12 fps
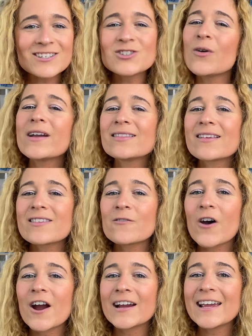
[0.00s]
Join the
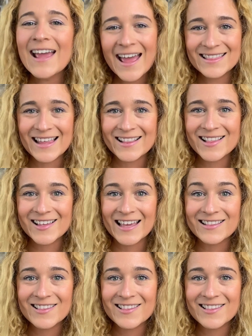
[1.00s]
safari and let's get